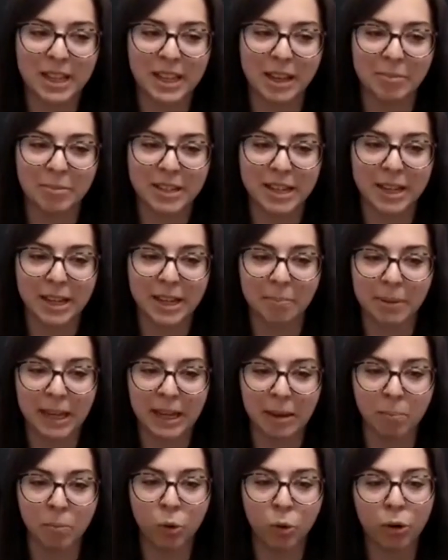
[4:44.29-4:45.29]
them to
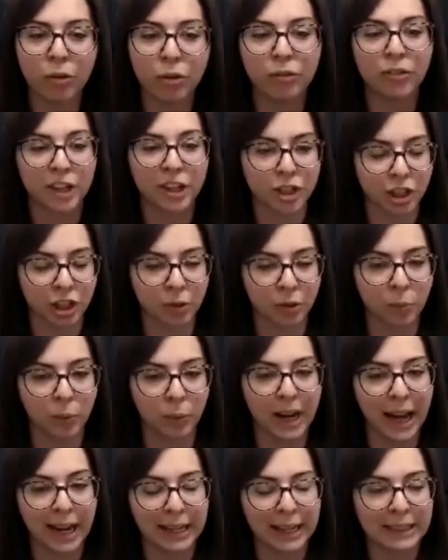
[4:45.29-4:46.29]
be more efficient
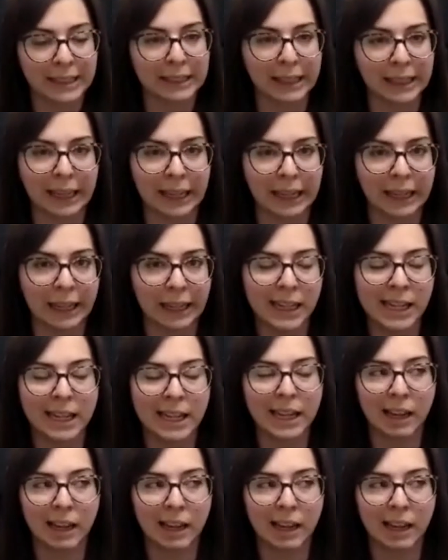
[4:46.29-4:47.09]
when handling